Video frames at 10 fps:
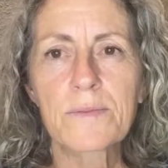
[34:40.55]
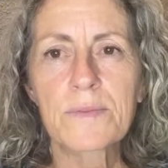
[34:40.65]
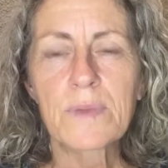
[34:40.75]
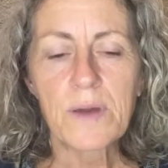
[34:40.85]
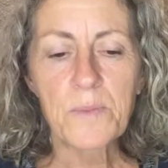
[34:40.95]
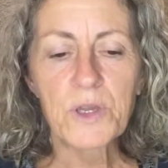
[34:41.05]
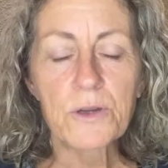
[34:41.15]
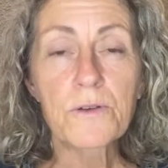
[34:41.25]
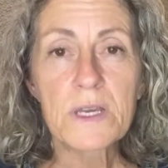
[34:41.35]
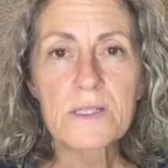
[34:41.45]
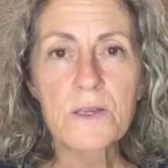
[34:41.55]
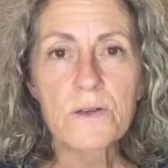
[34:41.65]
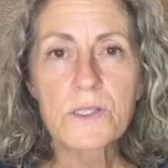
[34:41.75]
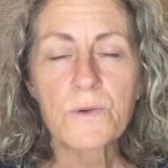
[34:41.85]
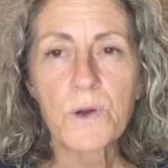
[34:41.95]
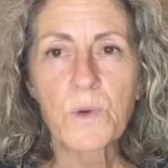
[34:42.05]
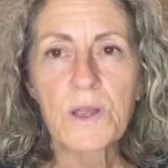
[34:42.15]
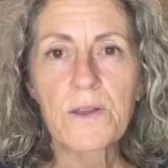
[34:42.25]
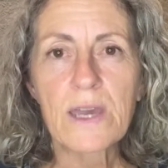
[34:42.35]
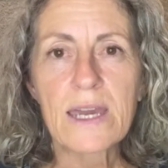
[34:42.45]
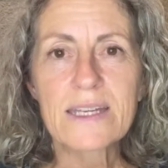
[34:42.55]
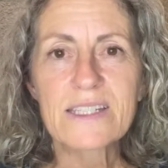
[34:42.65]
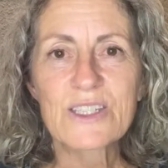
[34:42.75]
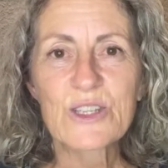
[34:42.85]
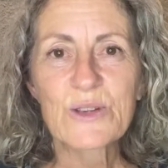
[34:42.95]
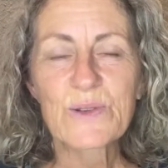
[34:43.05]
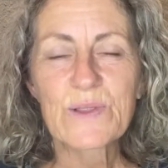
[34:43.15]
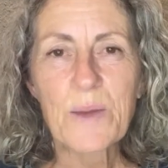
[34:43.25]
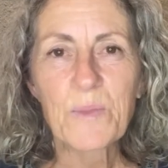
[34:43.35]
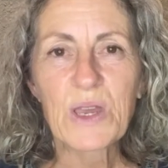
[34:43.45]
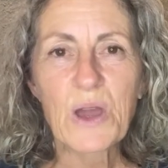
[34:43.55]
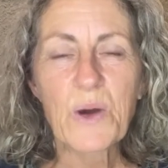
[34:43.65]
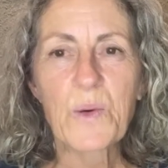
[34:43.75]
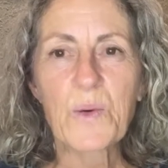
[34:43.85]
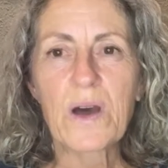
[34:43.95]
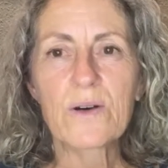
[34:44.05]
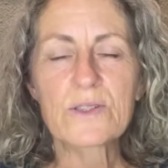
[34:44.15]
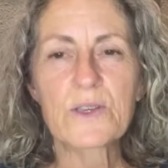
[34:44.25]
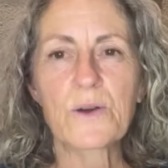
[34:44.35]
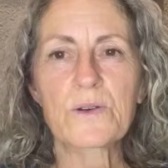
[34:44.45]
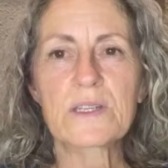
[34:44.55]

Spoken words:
I'm curious also, I want you guys to let me know also,